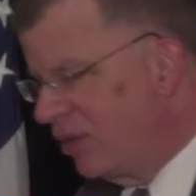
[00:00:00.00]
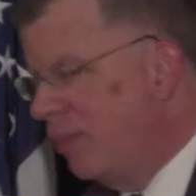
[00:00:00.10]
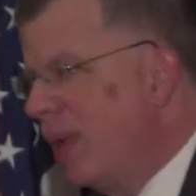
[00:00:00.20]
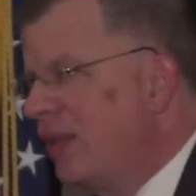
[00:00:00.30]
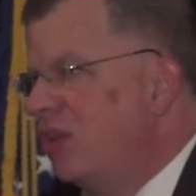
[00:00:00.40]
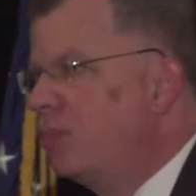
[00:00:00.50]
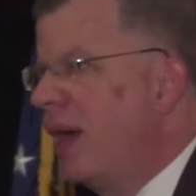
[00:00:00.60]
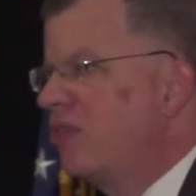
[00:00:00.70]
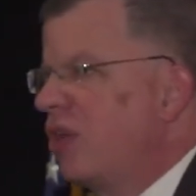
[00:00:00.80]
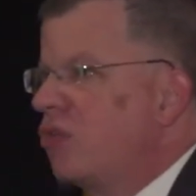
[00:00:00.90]
to make these
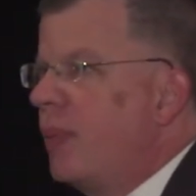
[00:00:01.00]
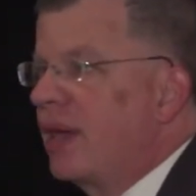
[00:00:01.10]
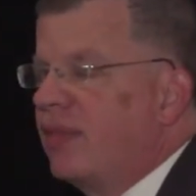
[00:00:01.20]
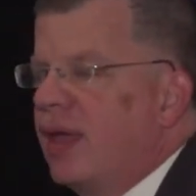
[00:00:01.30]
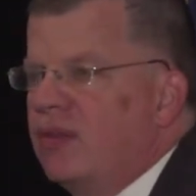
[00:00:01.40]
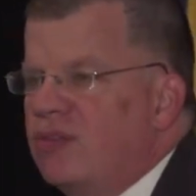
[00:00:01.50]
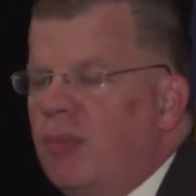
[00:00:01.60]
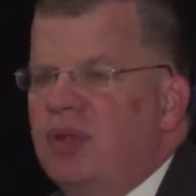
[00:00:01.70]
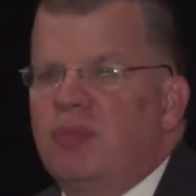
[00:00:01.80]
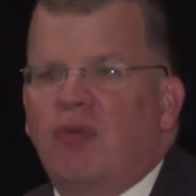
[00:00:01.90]
bets on spec? That
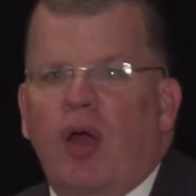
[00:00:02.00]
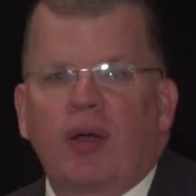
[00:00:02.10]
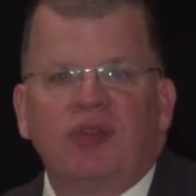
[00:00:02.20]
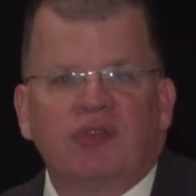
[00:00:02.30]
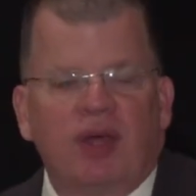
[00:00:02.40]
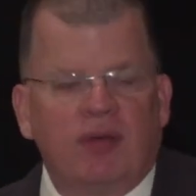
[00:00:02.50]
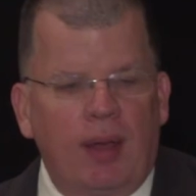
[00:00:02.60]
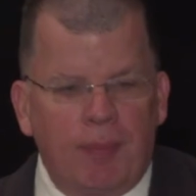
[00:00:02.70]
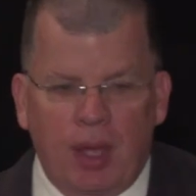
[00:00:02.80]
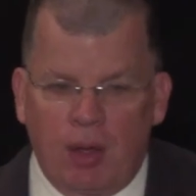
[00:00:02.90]
some of them have already set
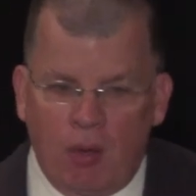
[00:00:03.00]
up.